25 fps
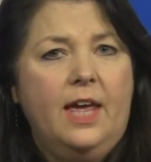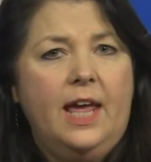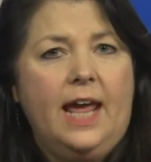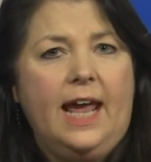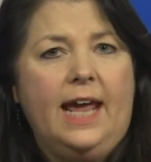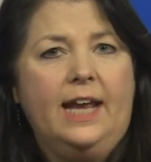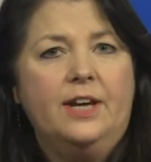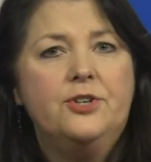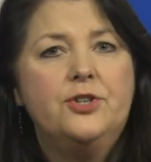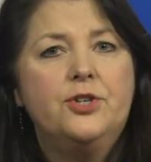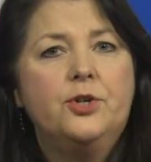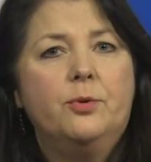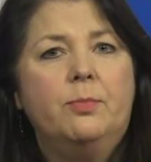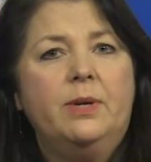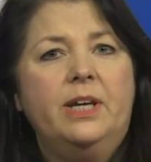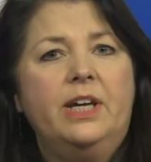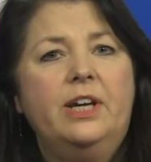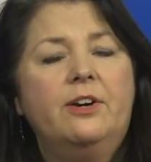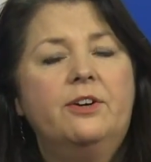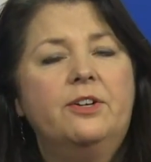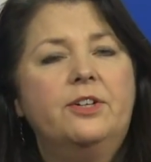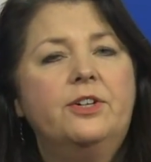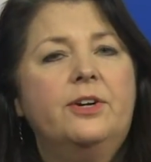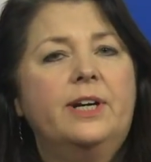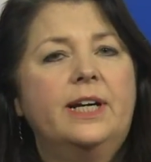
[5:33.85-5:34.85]
And she'll be
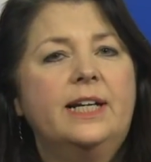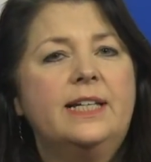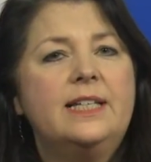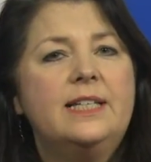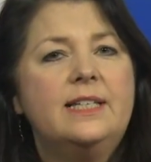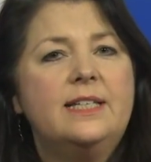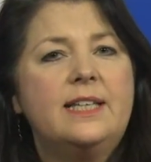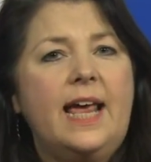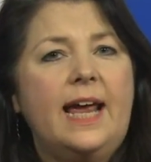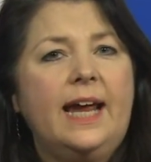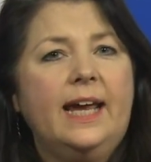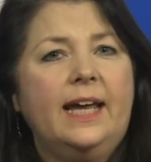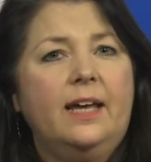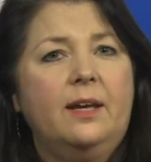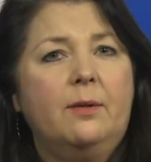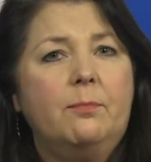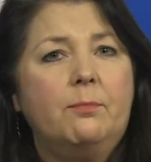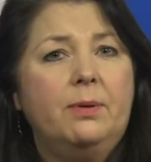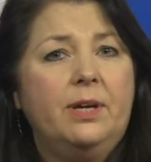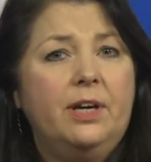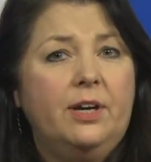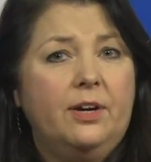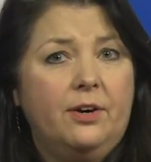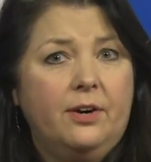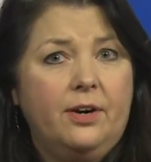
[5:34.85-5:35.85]
here during second
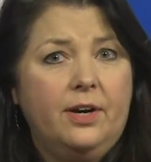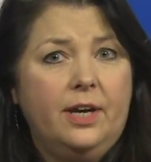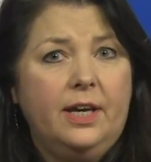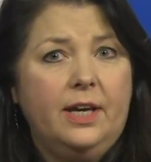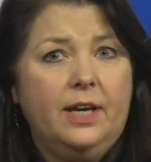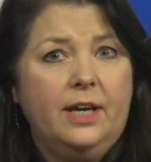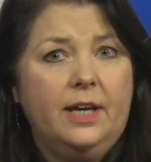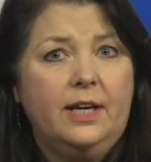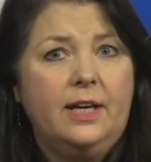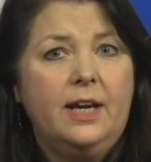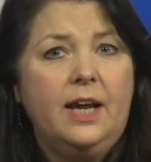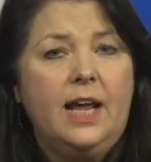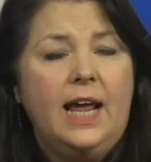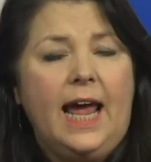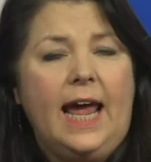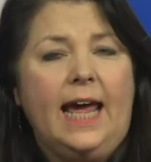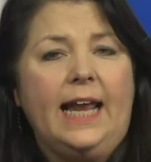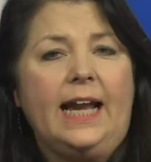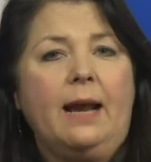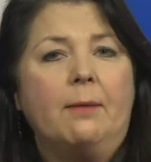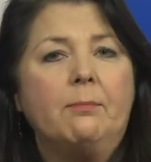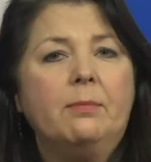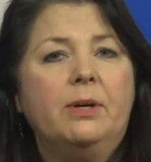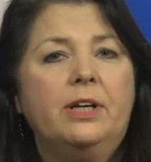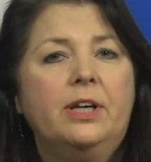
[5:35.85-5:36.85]
period, and
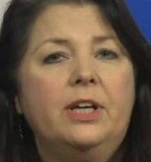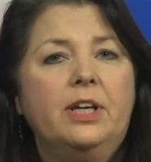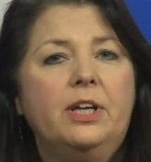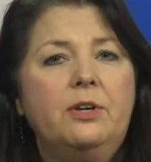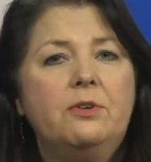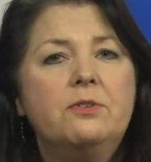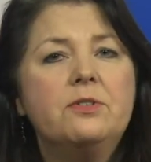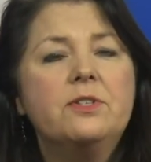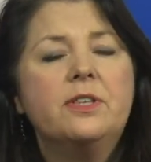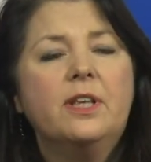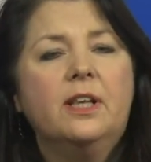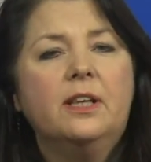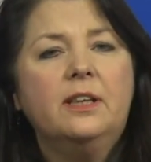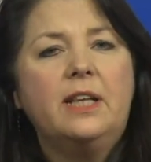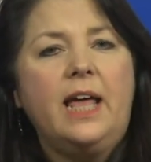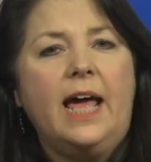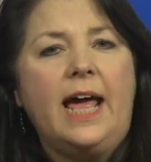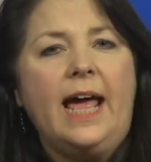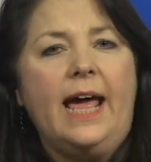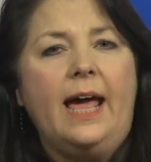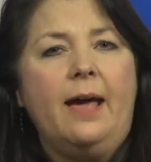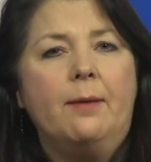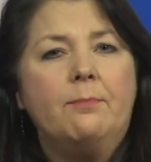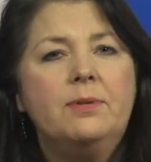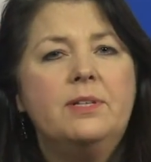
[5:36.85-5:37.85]
I'm going to use the
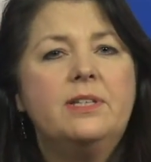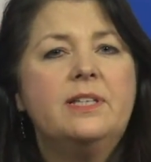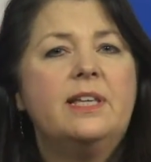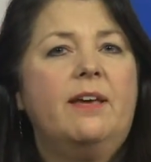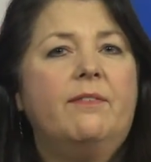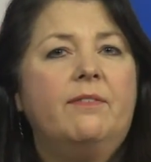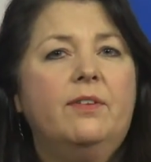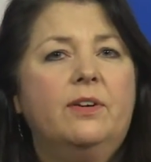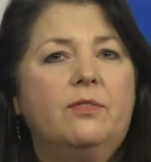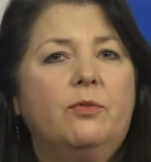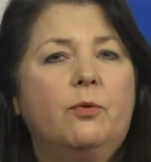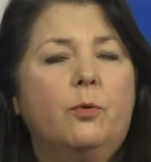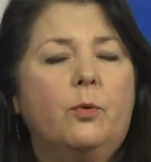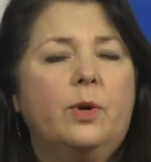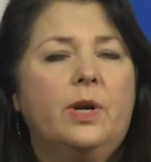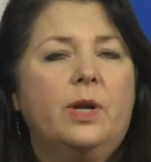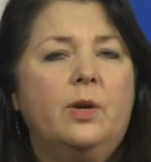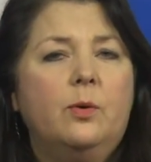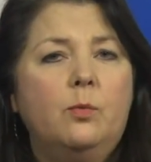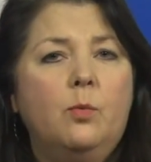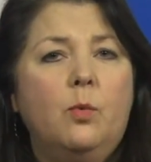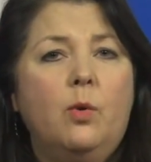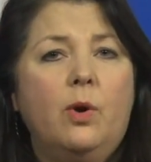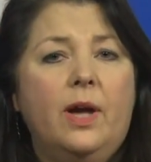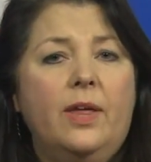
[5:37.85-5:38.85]
lab
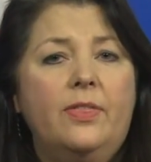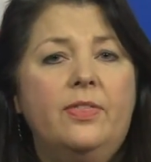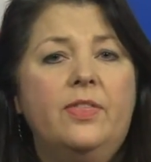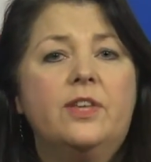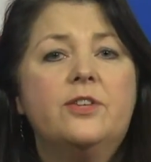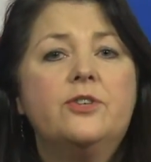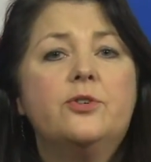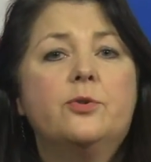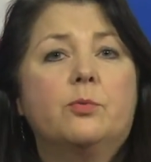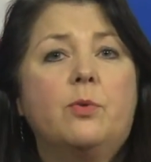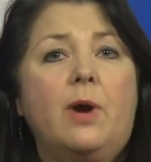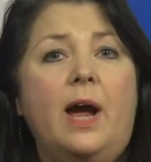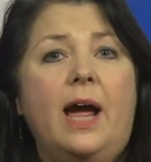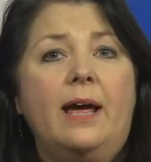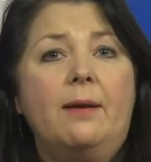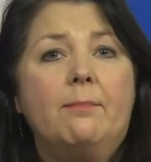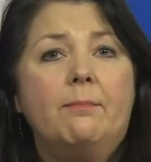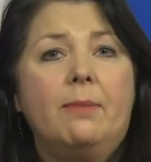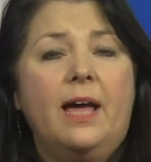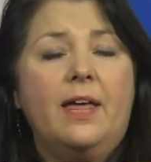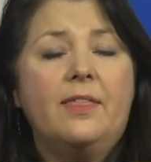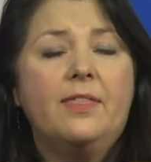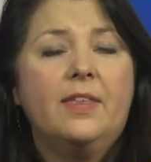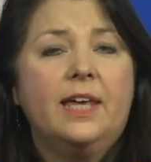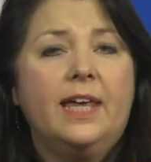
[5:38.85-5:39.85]
741 that's right
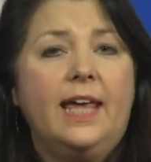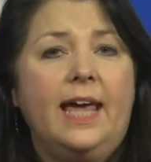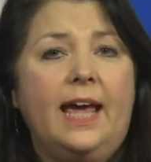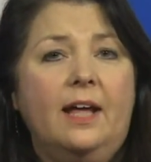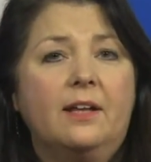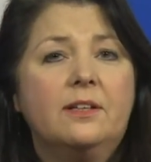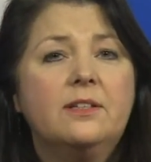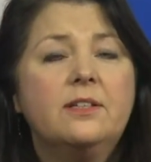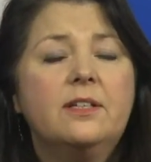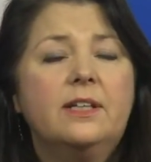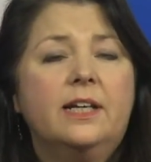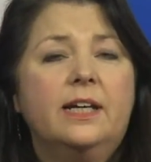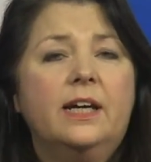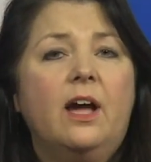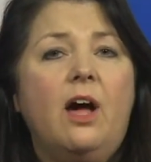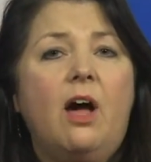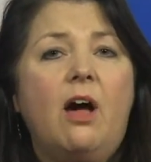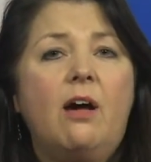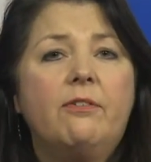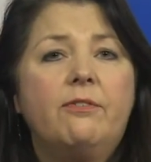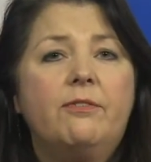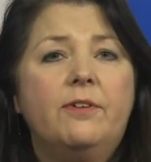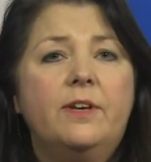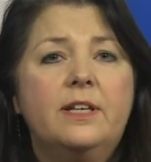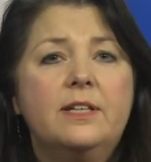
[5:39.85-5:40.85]
by the counseling
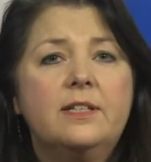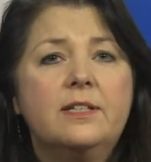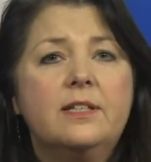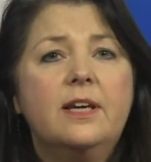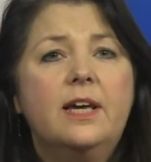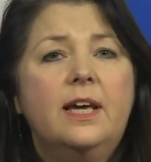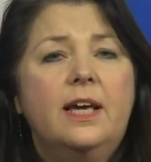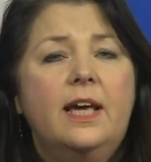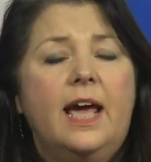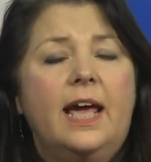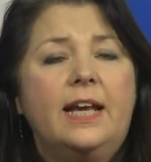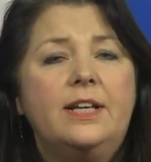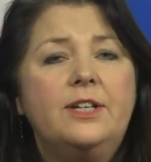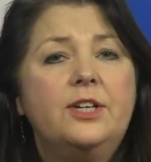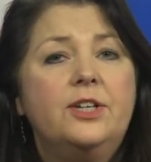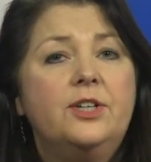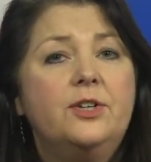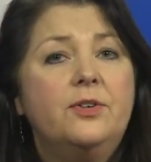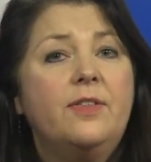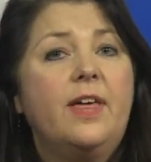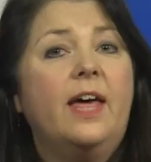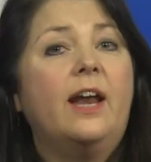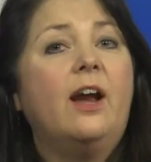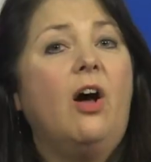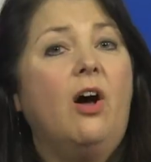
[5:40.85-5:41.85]
office to do
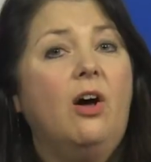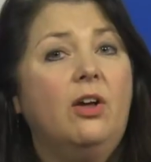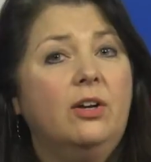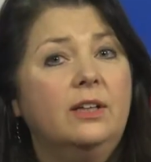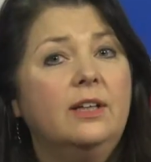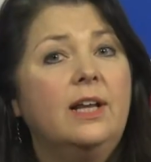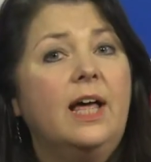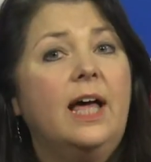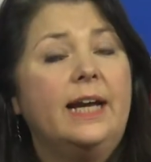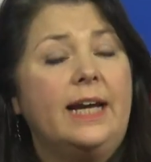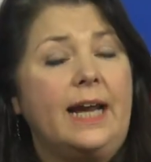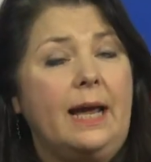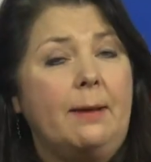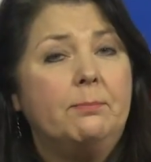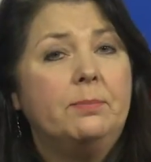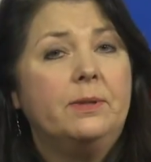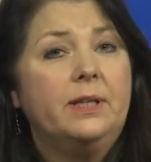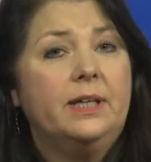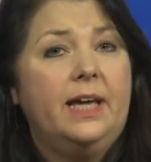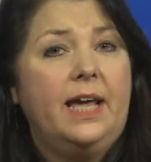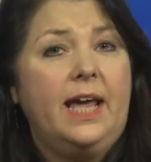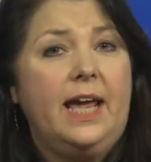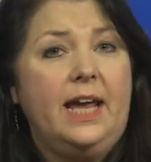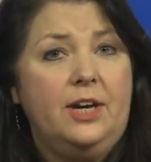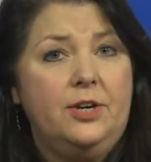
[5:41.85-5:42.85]
that online
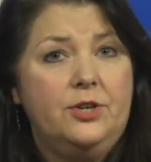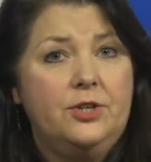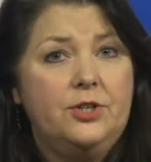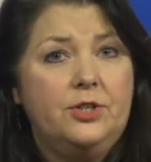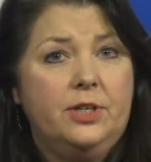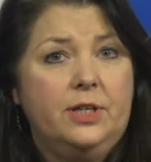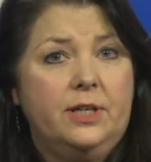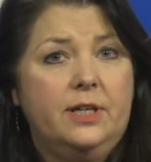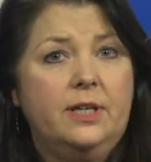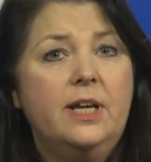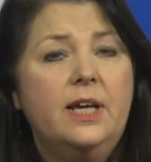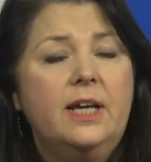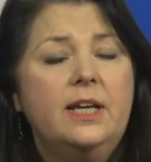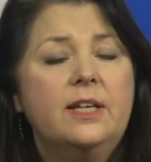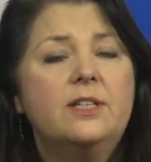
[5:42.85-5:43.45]
application.